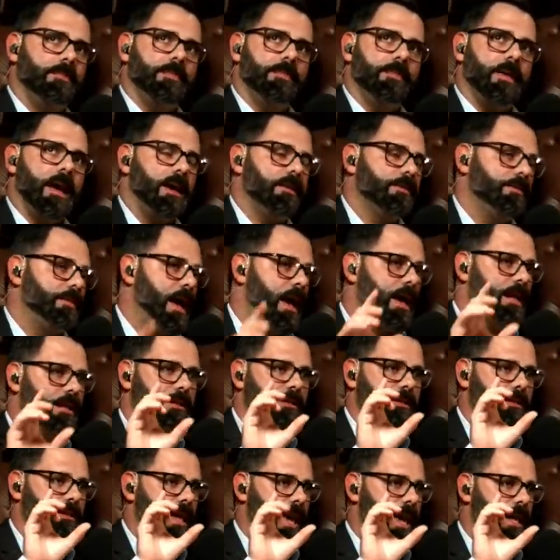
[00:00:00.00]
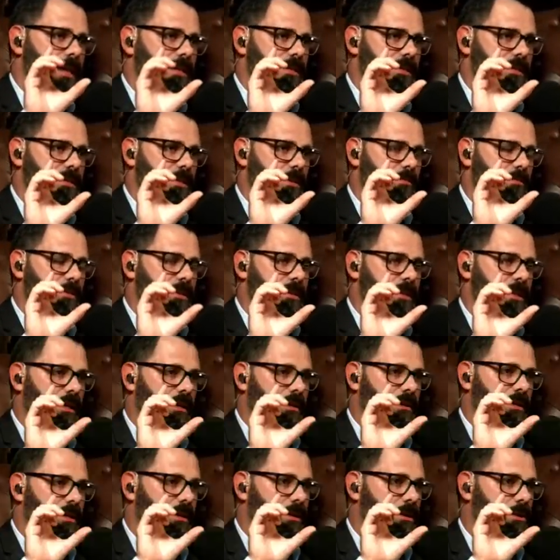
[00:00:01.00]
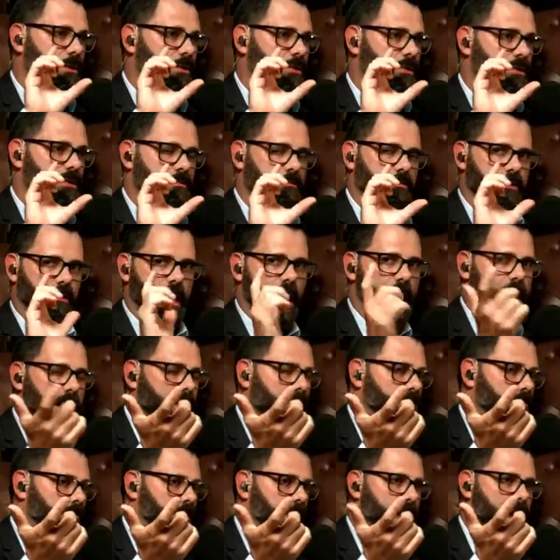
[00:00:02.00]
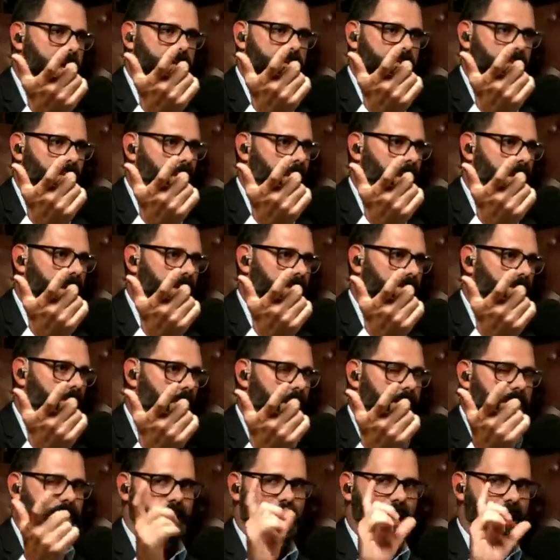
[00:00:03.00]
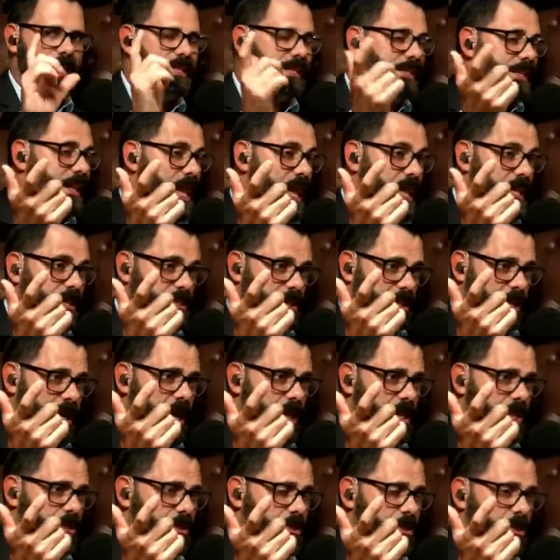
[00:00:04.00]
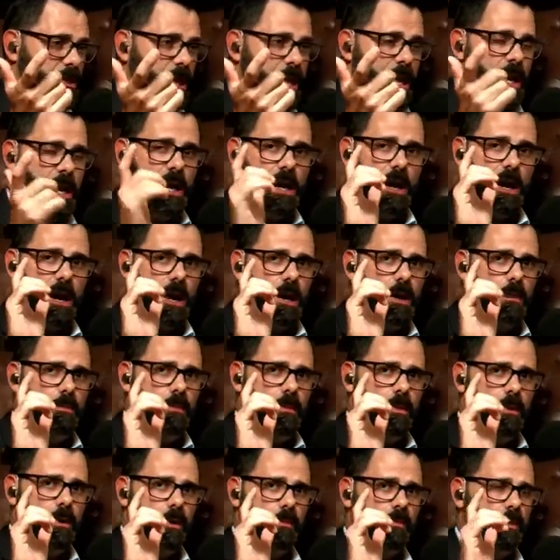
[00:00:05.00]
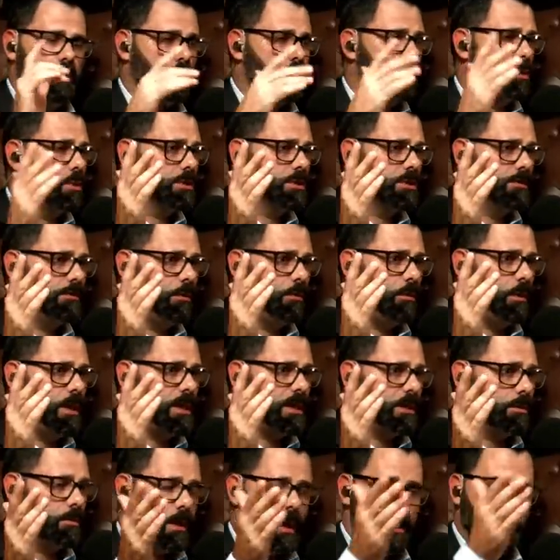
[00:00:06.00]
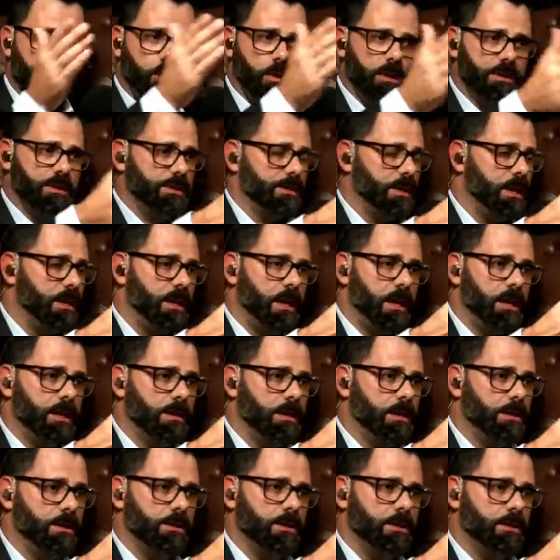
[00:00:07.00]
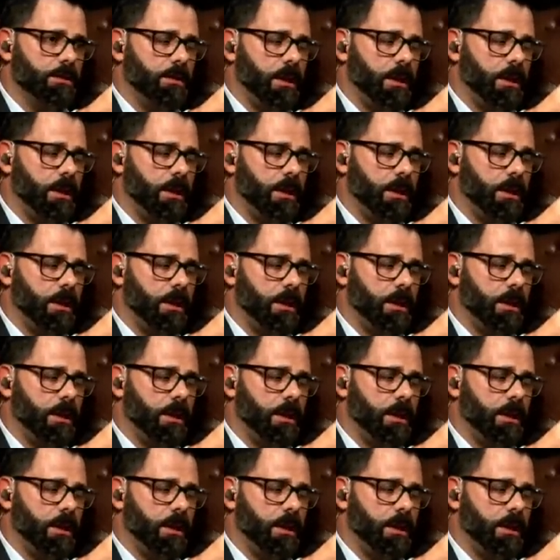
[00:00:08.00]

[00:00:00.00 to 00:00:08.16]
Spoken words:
That is something that goes black to white, right? Night and day change over the course of a week, right? One Sunday, you're